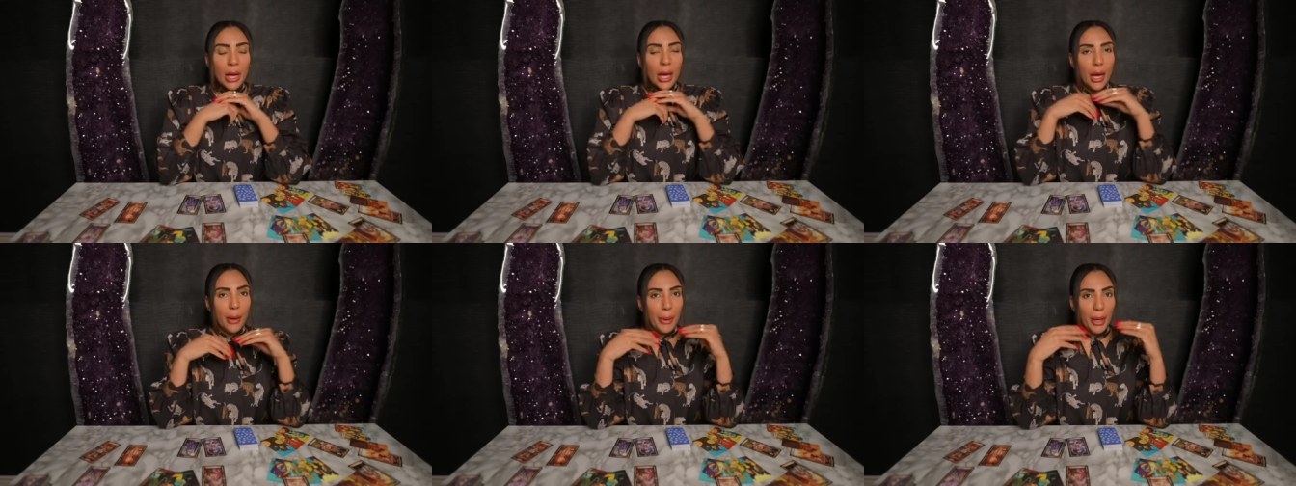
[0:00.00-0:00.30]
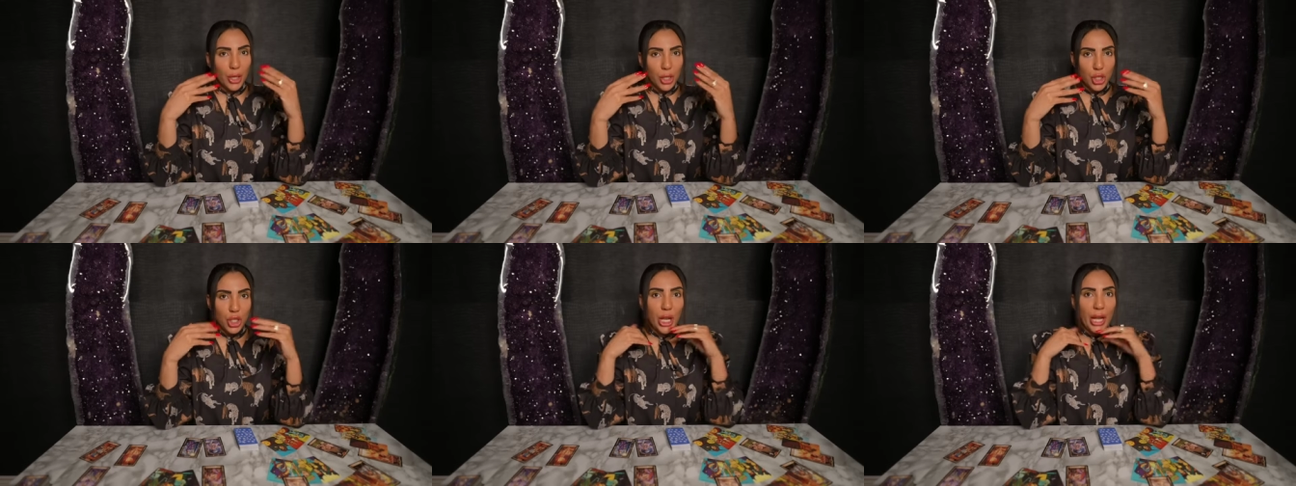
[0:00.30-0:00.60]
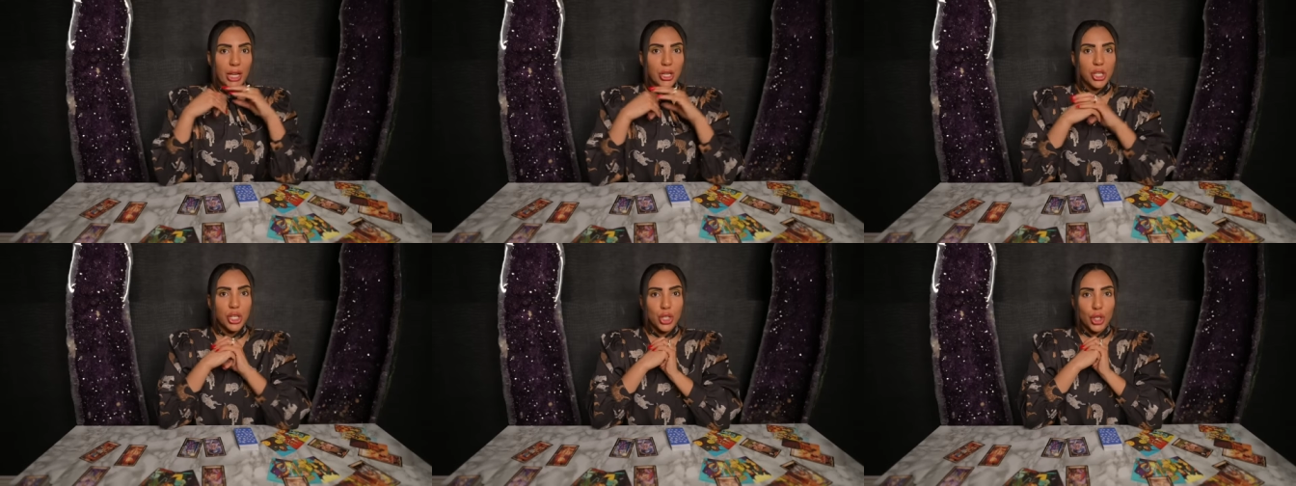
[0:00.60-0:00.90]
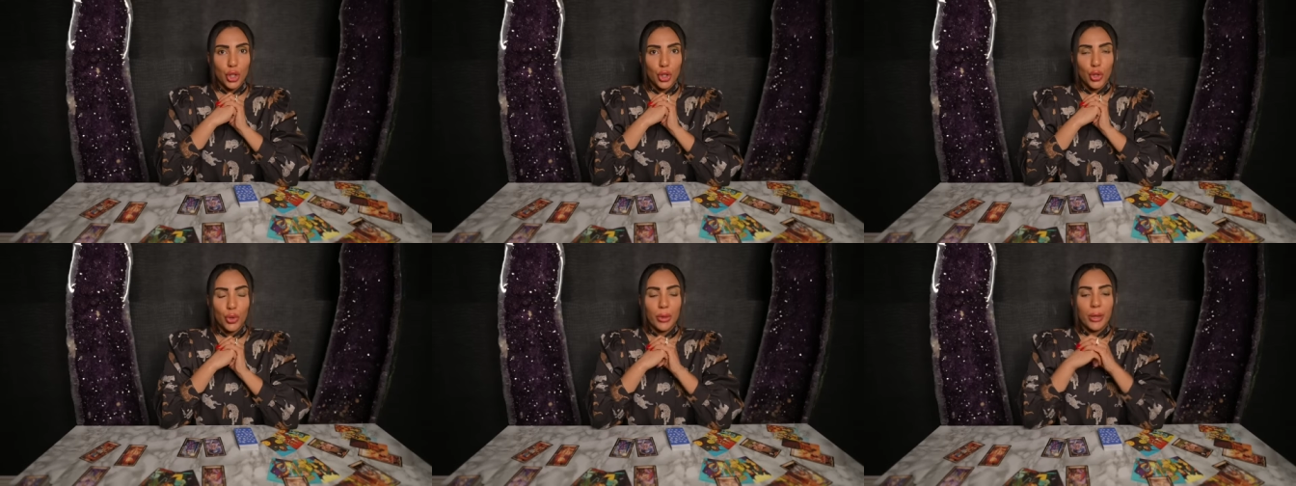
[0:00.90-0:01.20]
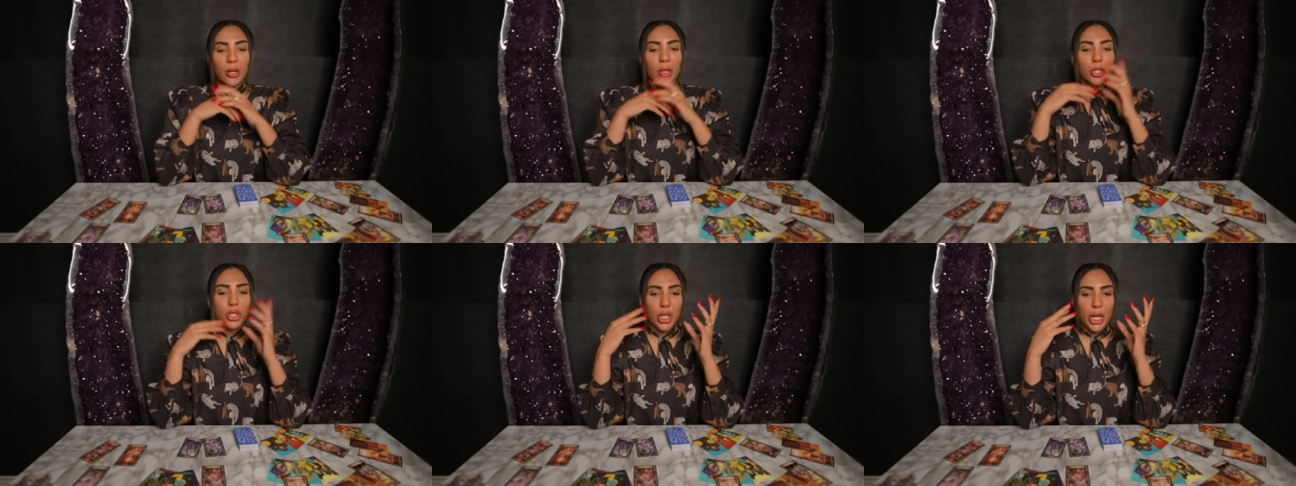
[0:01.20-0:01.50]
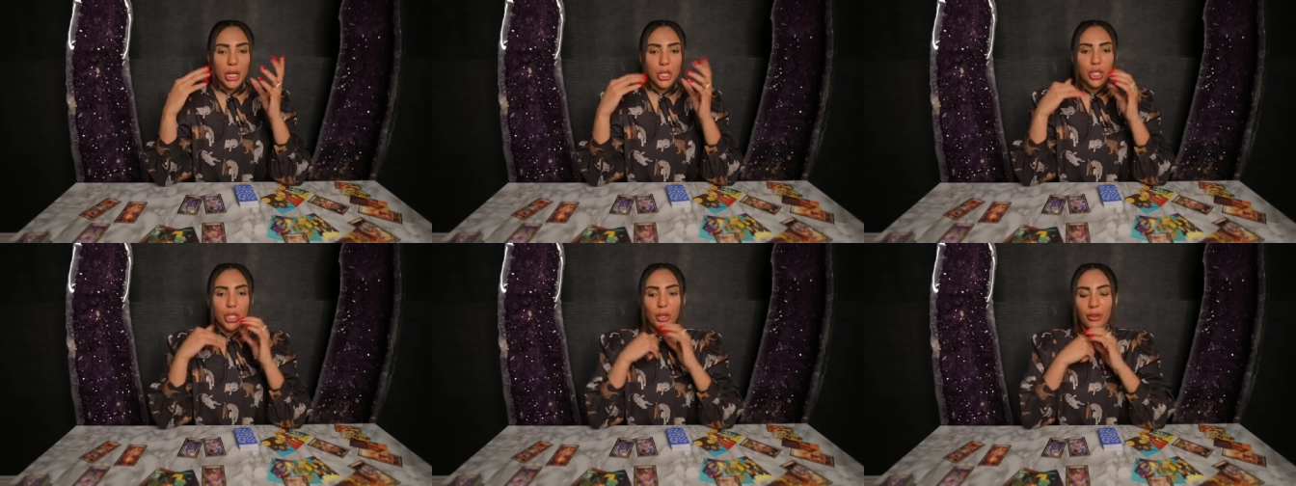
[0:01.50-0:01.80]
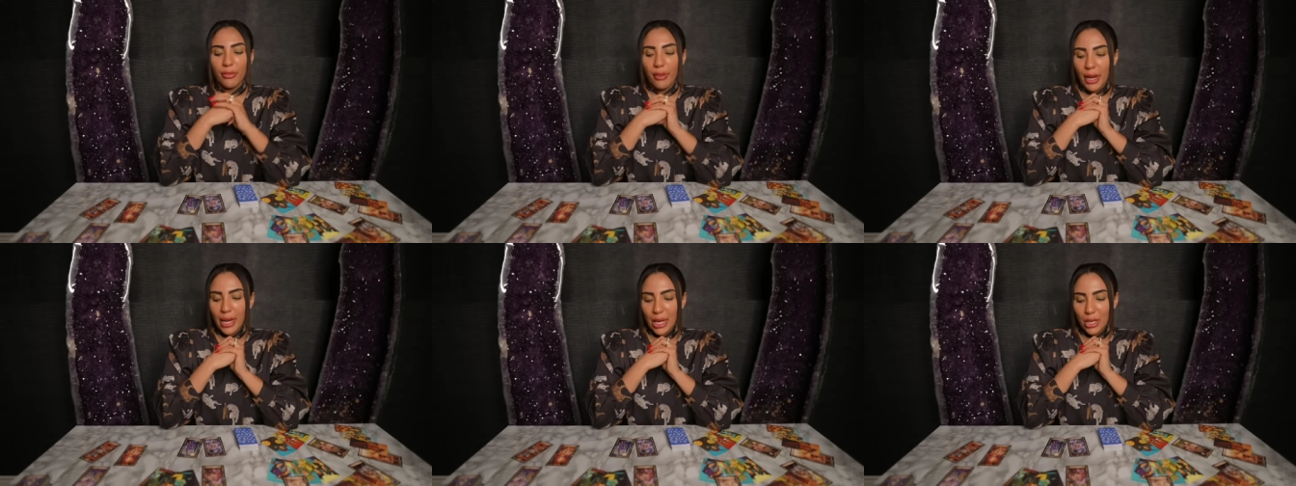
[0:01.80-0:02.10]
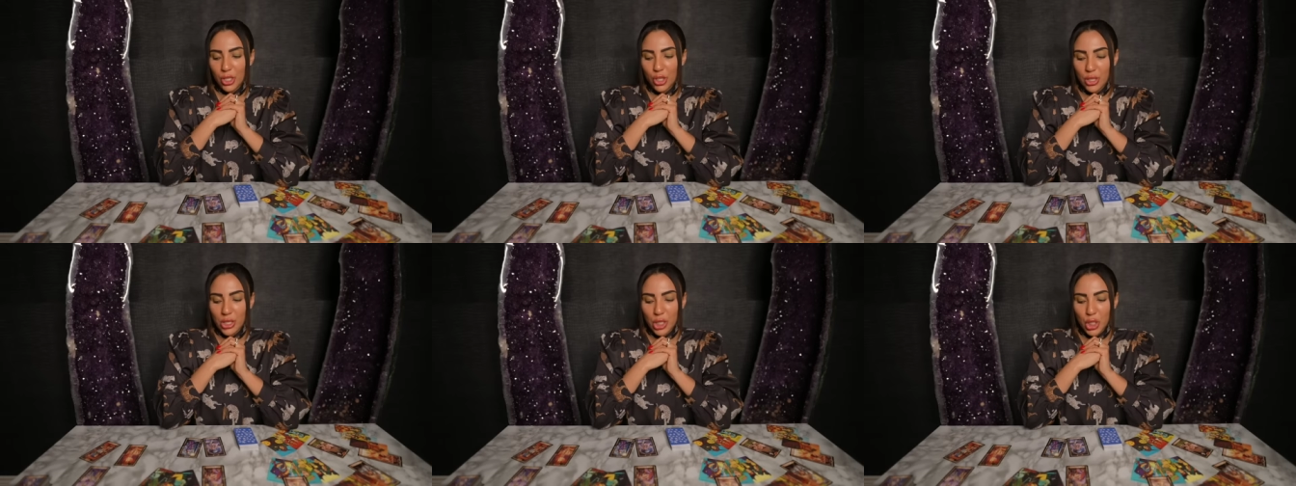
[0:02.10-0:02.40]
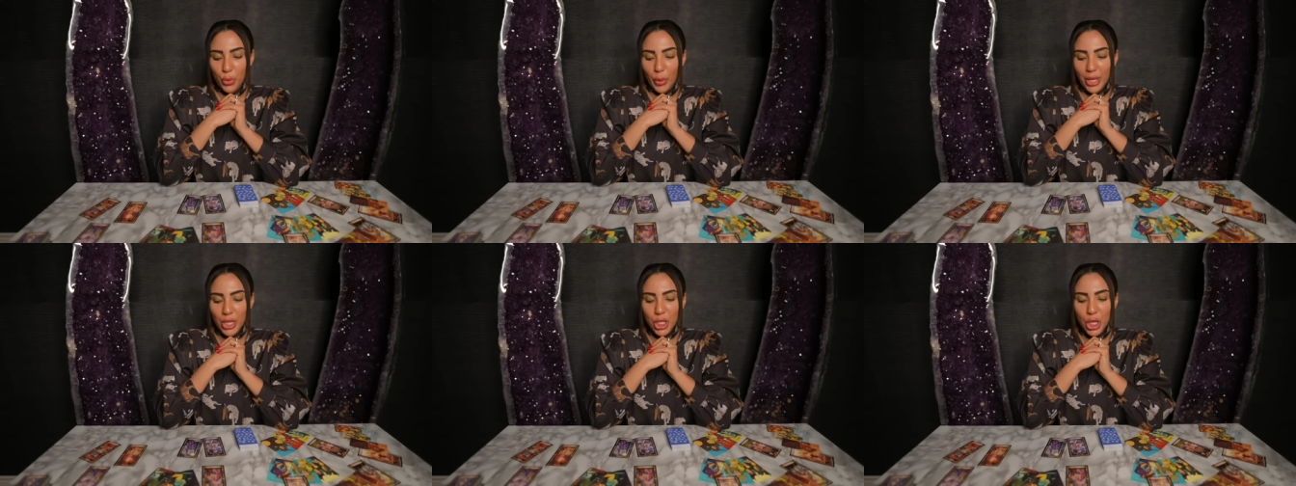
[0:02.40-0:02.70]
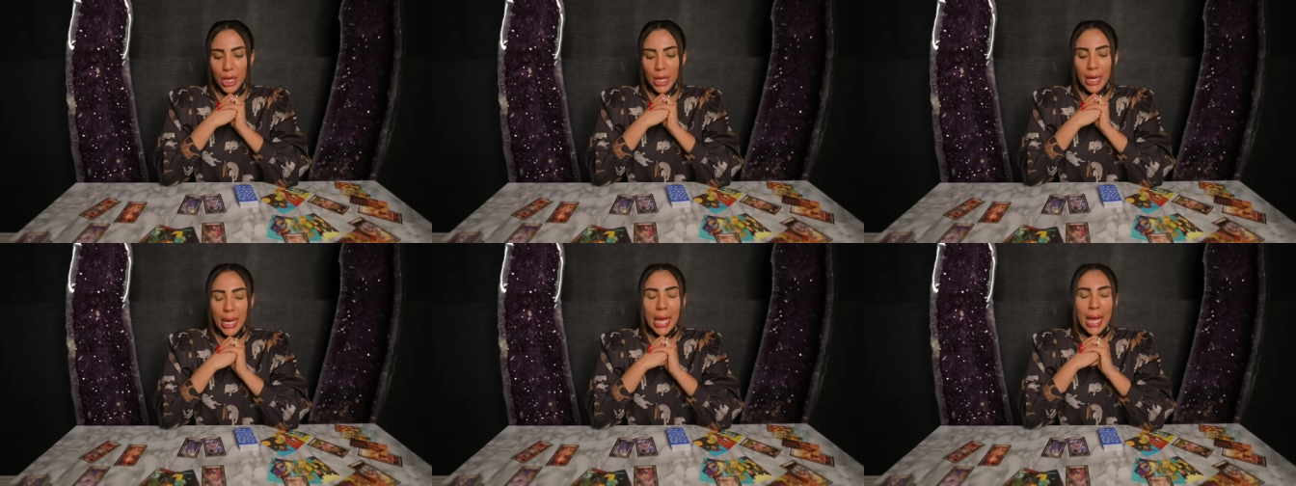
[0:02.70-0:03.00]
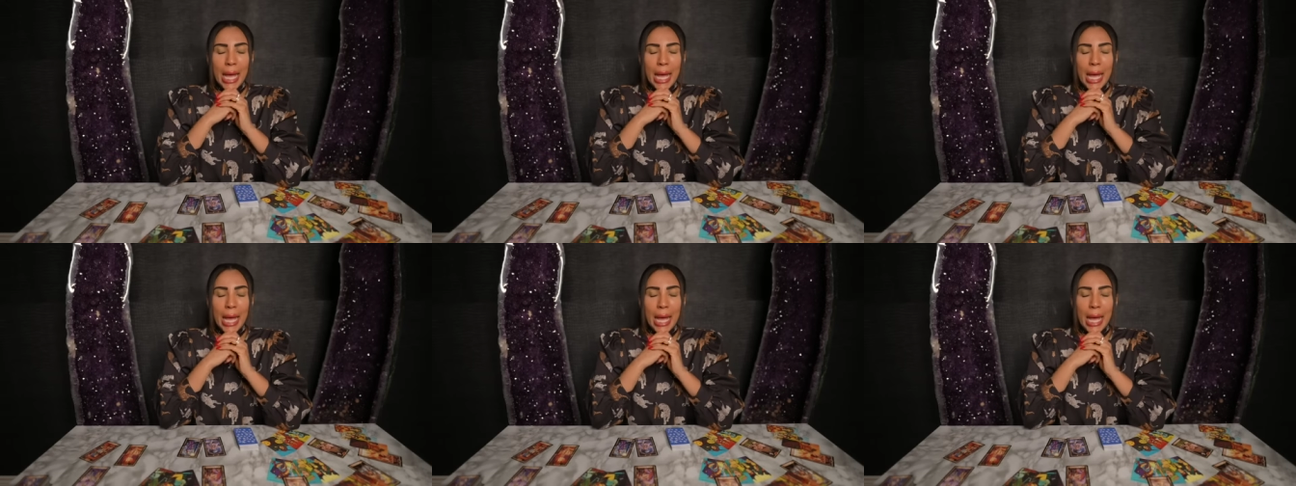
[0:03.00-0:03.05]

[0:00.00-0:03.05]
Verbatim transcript: about a change in your career, change in your financial situation